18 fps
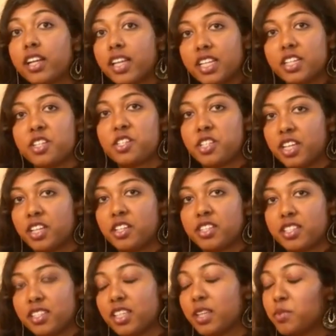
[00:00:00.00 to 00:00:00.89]
hidden
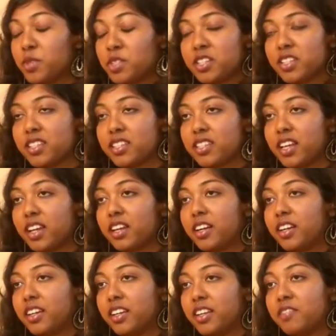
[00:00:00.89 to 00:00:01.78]
changes in the images that
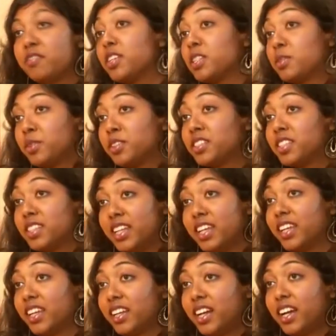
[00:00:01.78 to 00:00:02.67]
are invisible to the
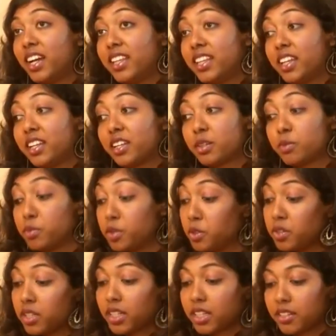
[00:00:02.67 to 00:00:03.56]
naked eye that a
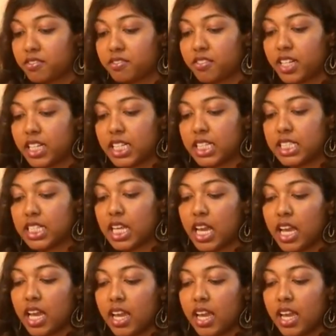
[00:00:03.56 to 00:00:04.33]
computer can find.